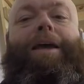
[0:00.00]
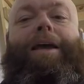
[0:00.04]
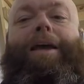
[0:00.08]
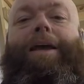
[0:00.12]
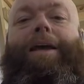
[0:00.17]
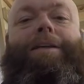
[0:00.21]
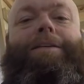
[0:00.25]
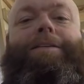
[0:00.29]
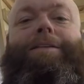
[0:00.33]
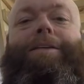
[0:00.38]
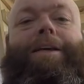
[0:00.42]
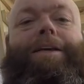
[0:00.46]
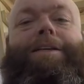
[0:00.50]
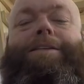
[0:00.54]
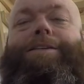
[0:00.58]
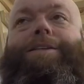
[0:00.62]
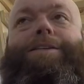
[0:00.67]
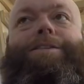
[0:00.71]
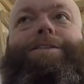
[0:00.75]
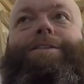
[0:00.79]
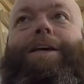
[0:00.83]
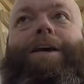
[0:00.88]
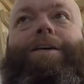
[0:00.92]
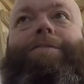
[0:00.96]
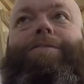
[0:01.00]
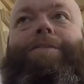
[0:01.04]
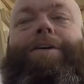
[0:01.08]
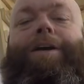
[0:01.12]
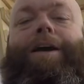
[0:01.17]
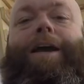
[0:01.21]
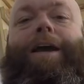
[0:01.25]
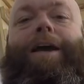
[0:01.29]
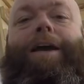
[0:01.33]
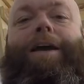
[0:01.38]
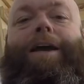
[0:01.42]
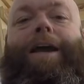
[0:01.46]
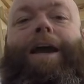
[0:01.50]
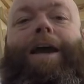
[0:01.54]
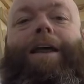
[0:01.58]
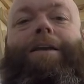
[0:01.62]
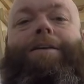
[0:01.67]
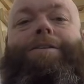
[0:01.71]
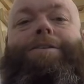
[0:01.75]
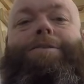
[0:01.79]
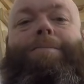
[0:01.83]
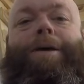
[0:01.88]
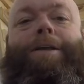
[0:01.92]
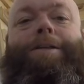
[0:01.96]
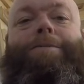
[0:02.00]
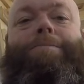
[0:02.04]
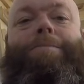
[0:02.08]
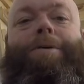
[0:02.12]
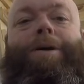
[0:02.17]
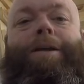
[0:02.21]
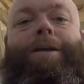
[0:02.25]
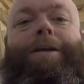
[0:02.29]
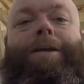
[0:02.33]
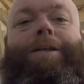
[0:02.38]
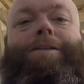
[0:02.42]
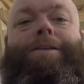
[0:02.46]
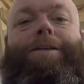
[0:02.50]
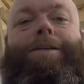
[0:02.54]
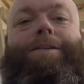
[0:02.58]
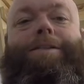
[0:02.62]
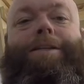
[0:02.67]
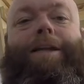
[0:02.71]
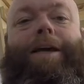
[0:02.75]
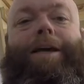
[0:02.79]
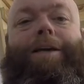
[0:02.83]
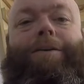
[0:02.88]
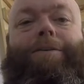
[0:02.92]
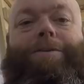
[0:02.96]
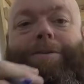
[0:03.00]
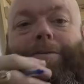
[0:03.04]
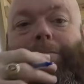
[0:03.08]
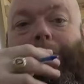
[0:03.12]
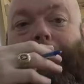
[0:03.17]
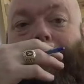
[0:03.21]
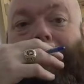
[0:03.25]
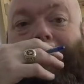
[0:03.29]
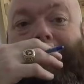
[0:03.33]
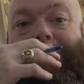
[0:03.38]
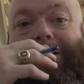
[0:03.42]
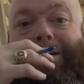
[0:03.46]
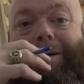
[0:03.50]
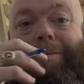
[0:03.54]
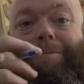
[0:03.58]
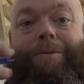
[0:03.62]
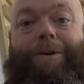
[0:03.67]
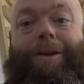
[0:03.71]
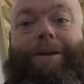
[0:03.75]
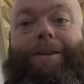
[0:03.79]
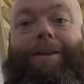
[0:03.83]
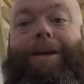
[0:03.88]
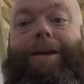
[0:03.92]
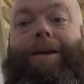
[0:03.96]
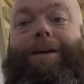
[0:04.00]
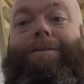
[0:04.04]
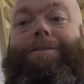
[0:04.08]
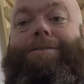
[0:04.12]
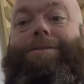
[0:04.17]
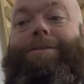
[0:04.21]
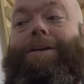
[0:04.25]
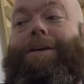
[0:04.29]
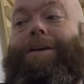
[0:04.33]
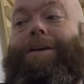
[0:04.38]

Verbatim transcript: it's it's just a, countless amounts of money. It's like using pirate ship or anything else.